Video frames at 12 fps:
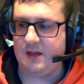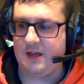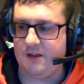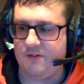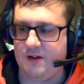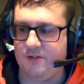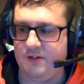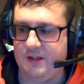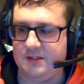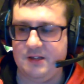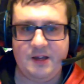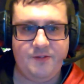hit the ground running.
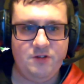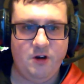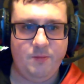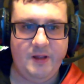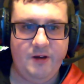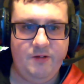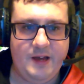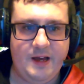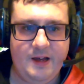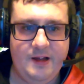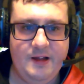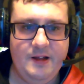It's like if Top
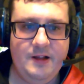Loader.